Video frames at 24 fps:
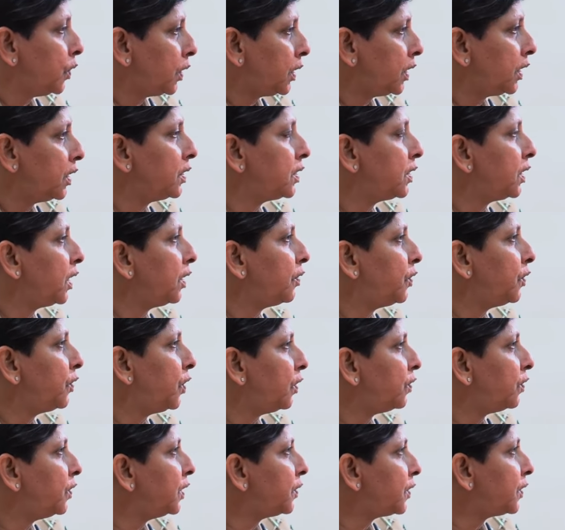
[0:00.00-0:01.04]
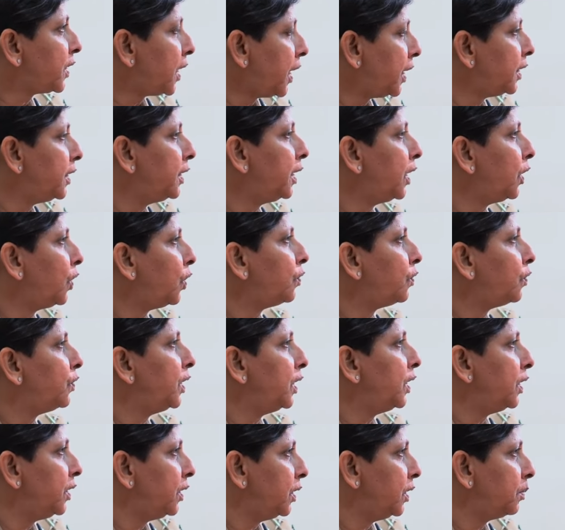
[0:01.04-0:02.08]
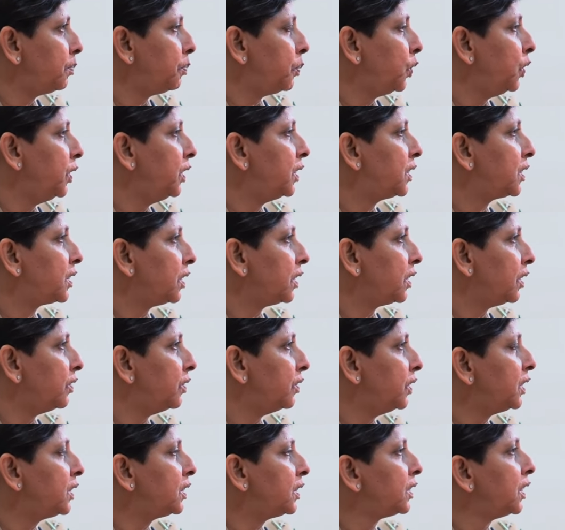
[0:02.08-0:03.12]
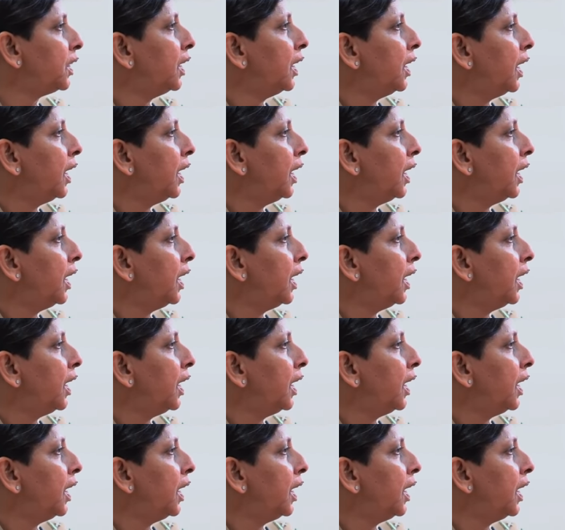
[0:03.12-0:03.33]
conceived of this idea of the Indian Police Service